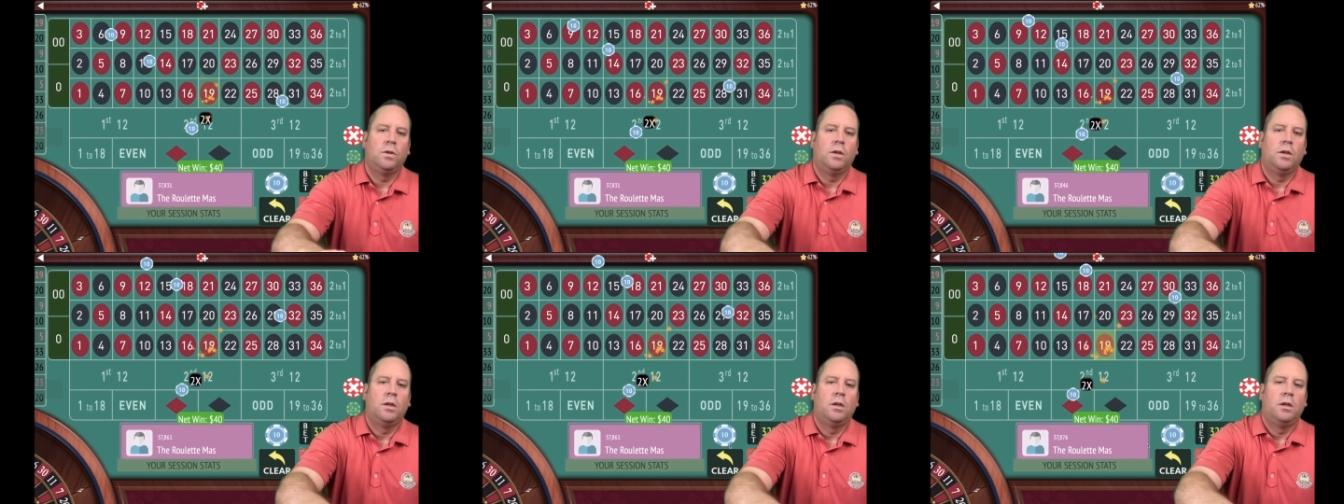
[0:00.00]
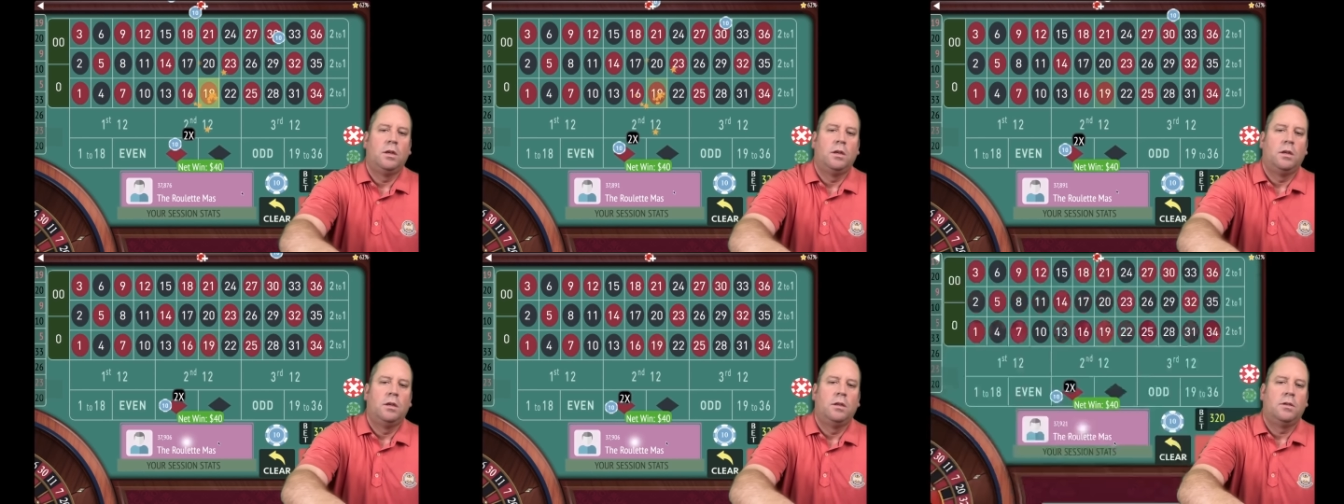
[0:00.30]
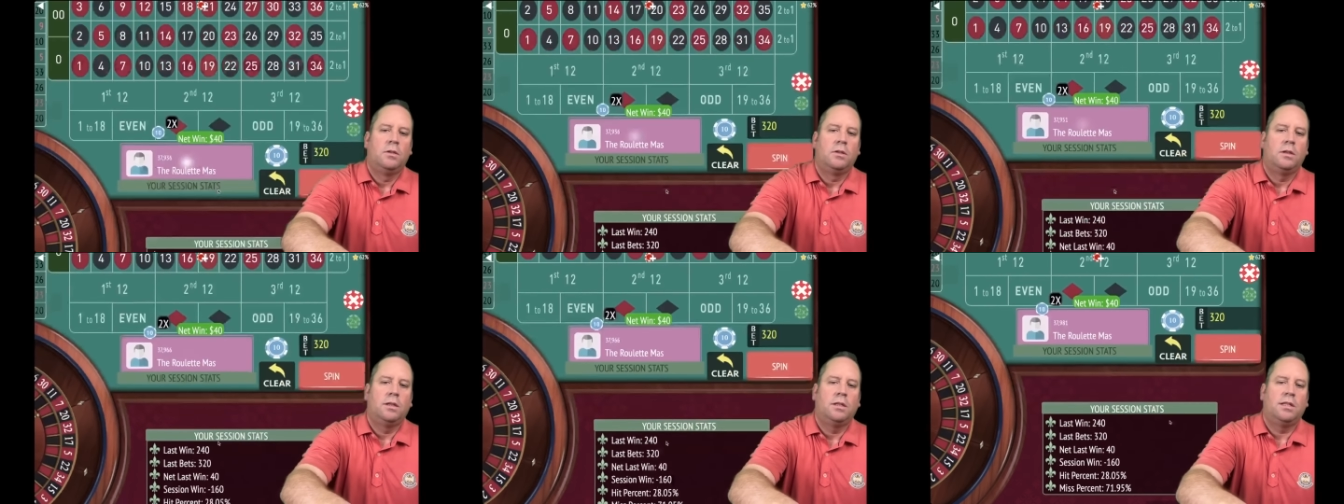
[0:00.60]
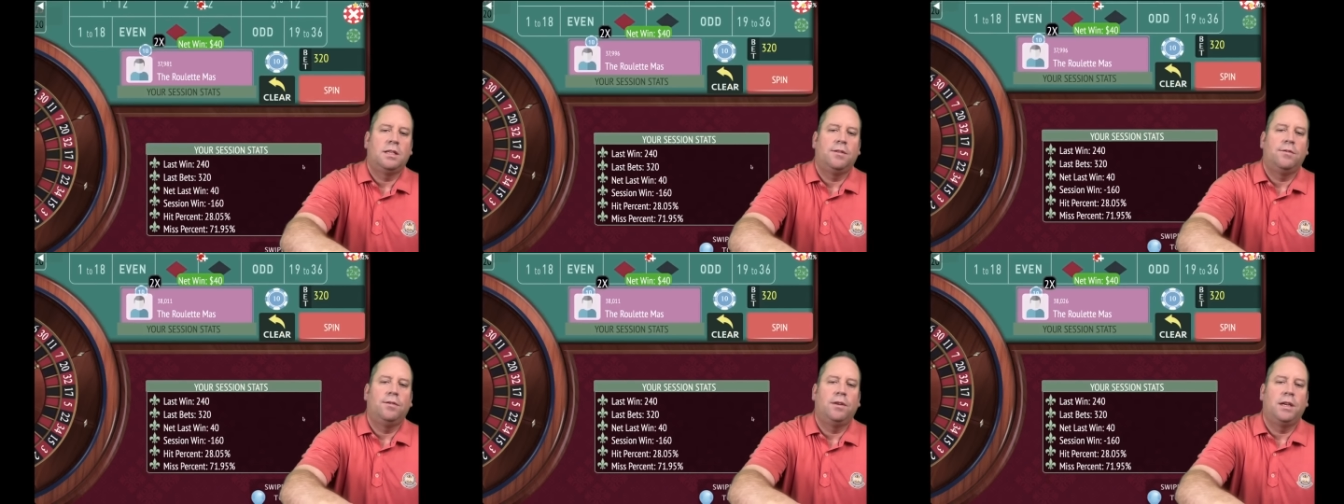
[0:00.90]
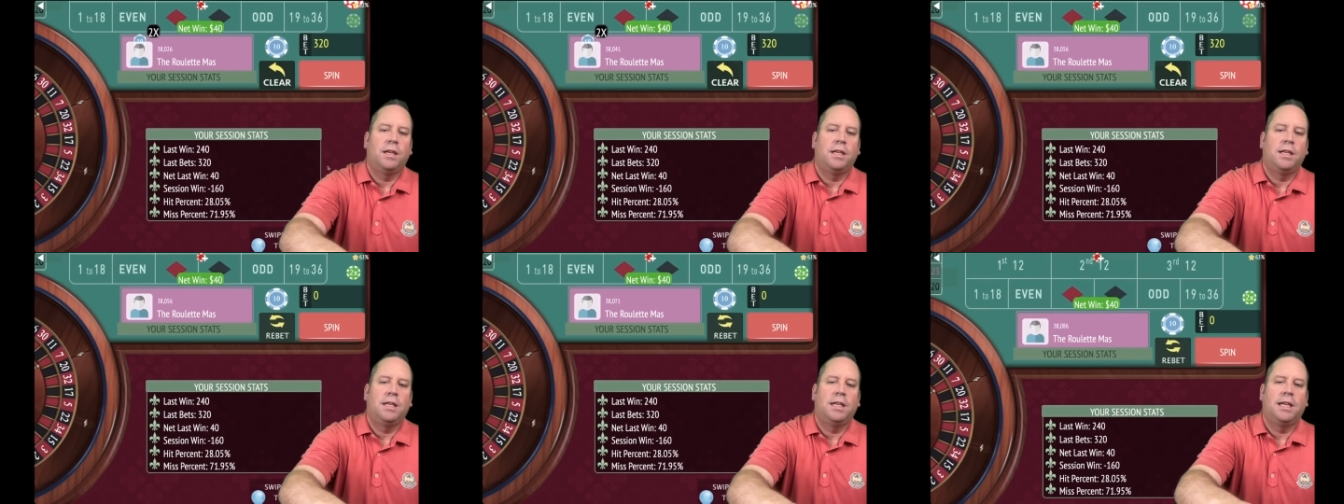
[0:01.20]
So let's see if we
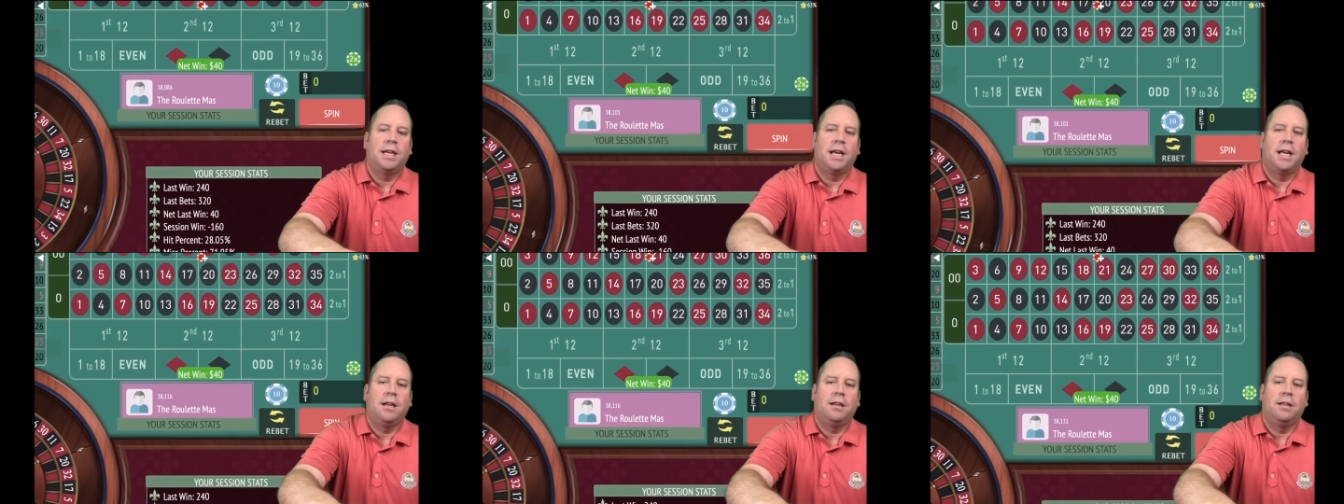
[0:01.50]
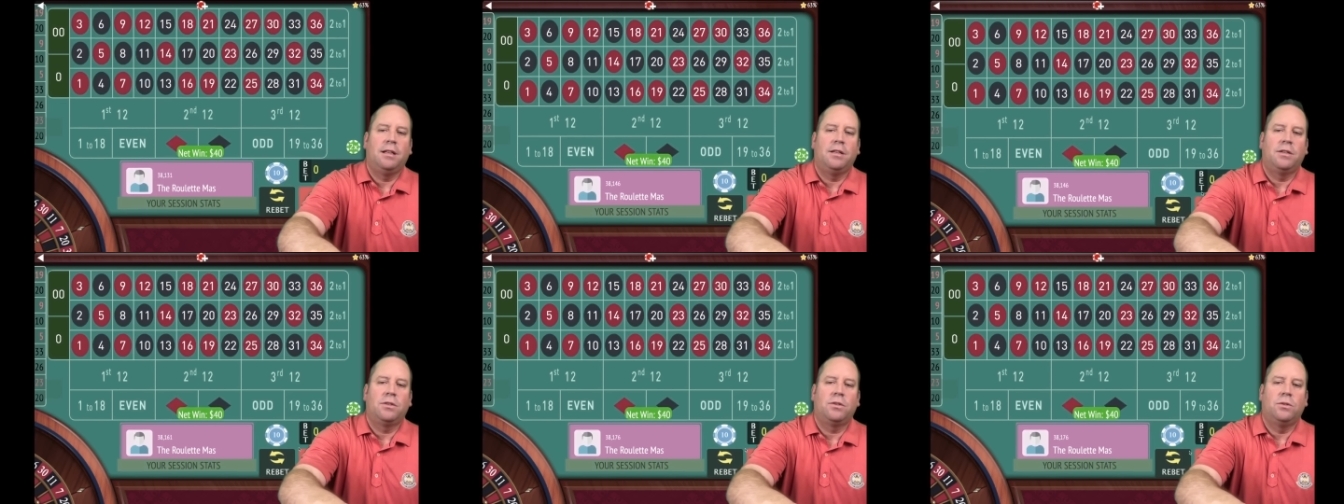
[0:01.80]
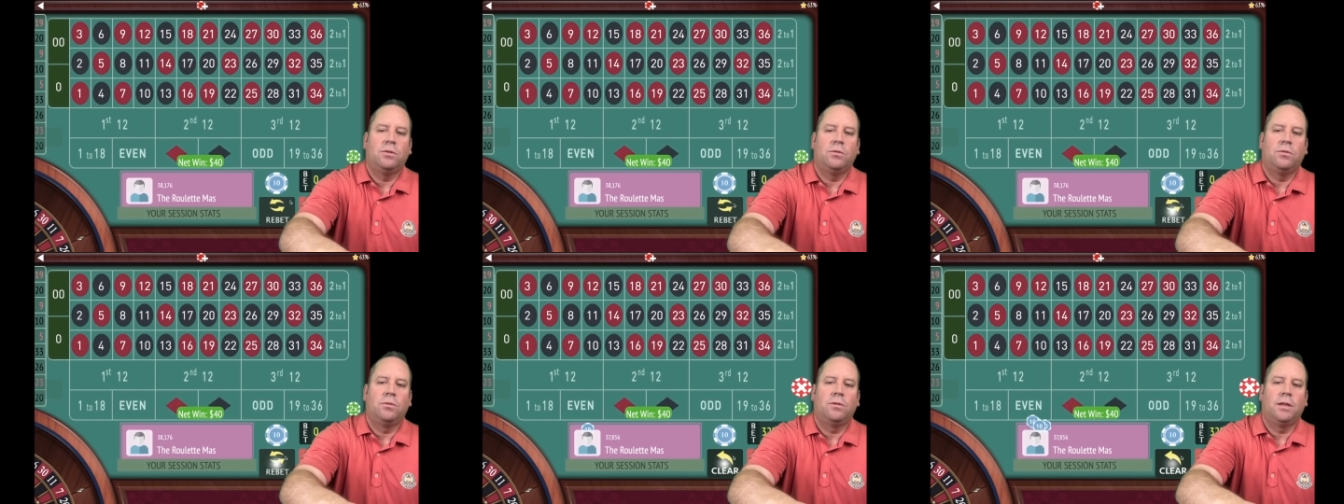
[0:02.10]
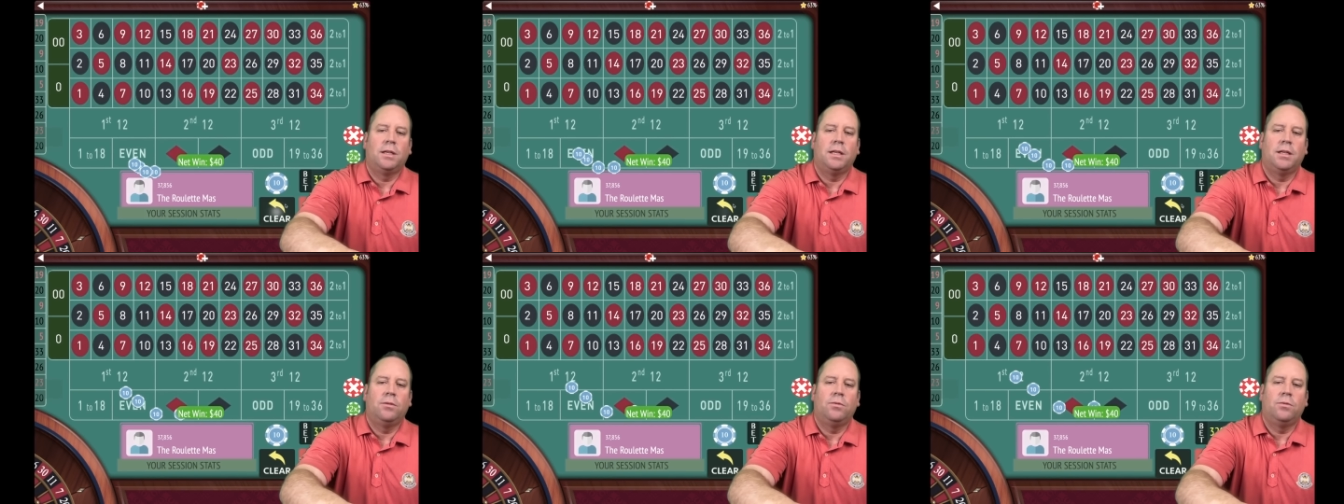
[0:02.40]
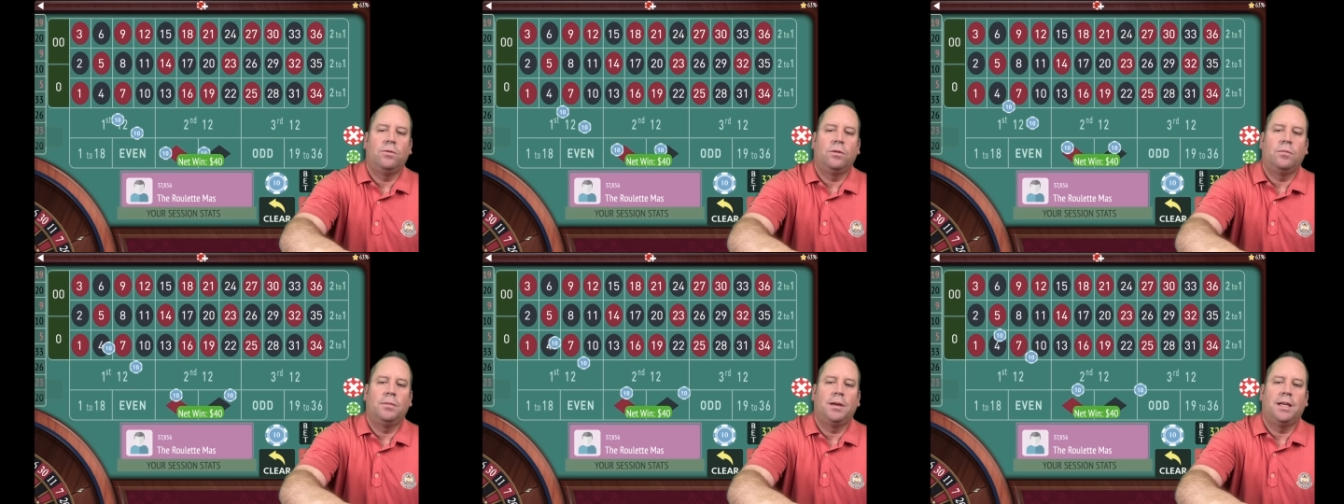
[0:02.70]
can dig out of this hole we're in.
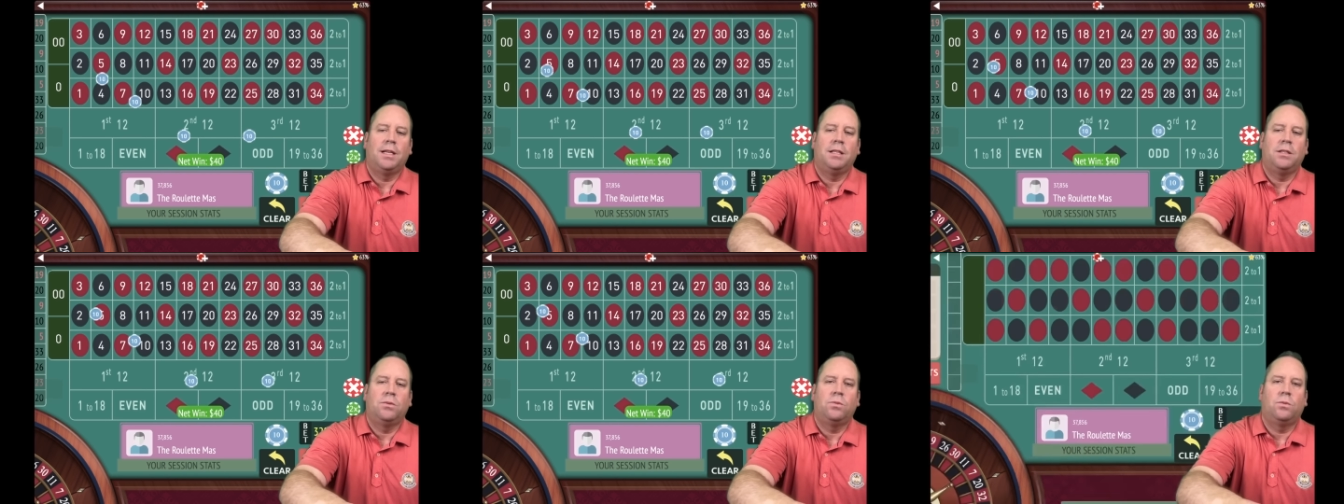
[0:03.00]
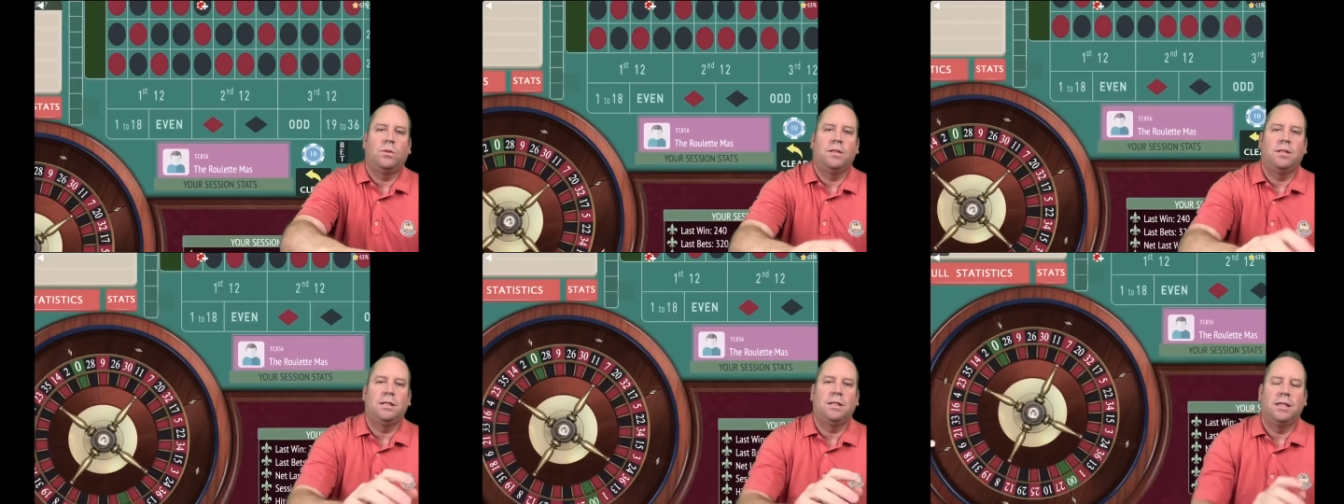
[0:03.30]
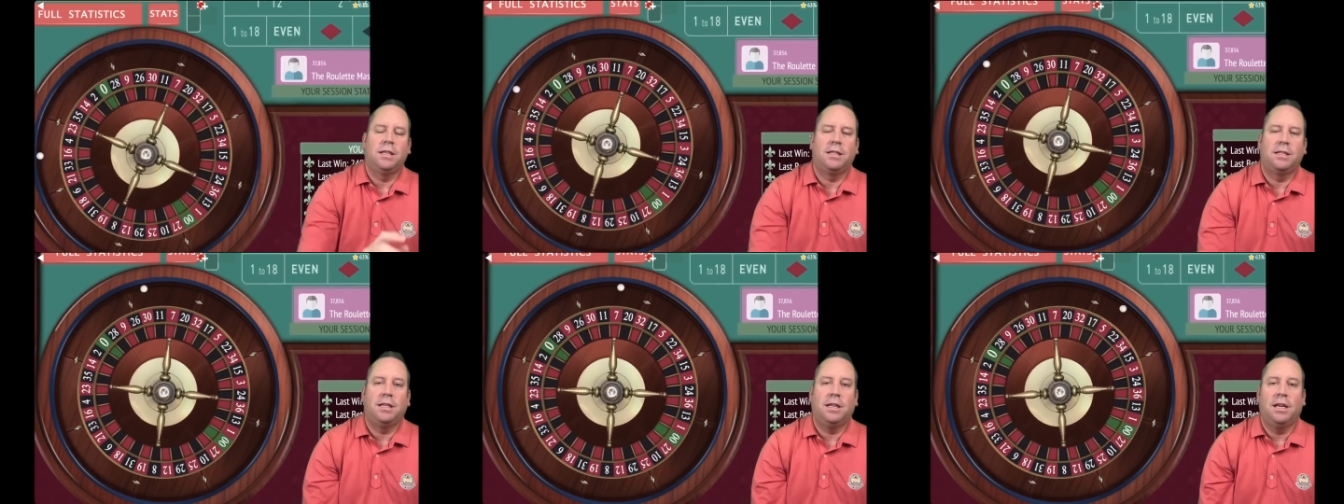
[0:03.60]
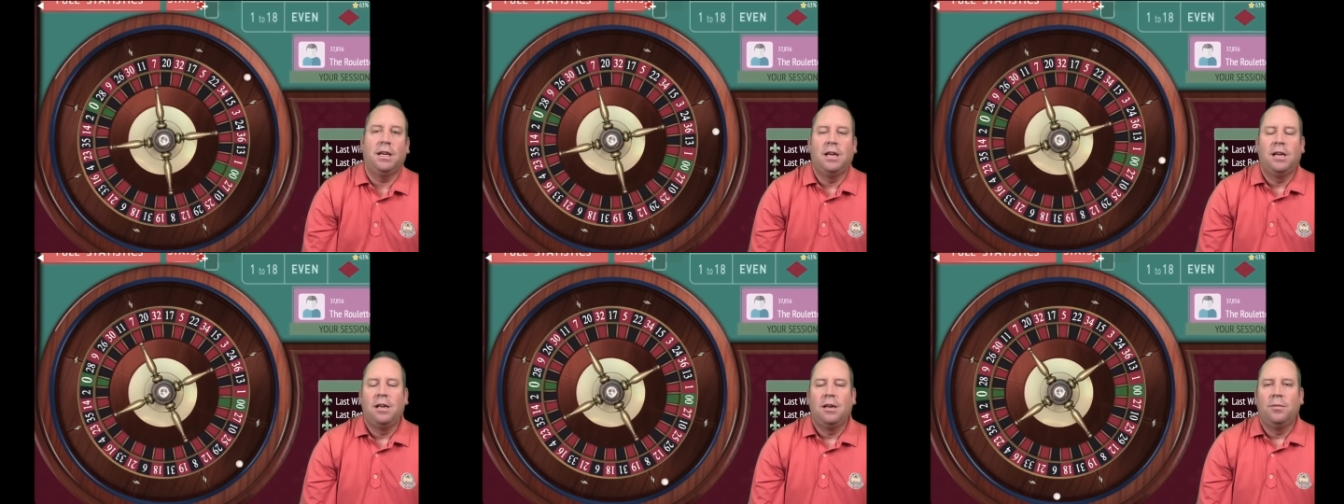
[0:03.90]
We're minus 160.